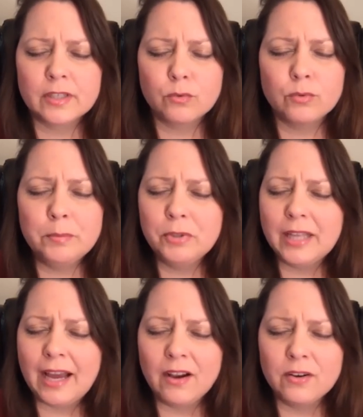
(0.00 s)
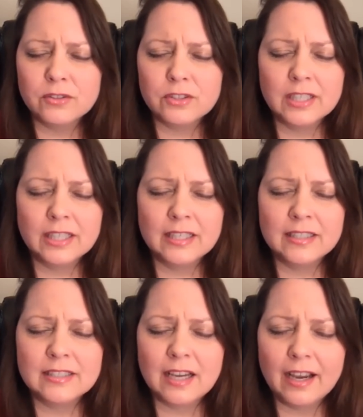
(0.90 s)
ripple out to the
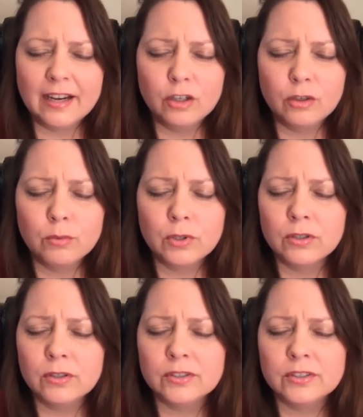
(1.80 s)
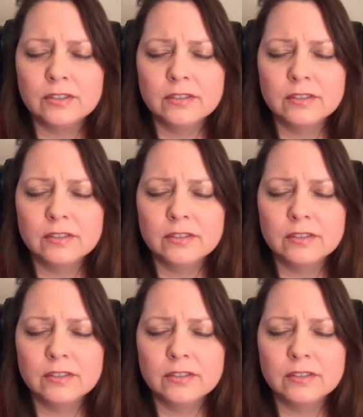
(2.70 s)
entire world,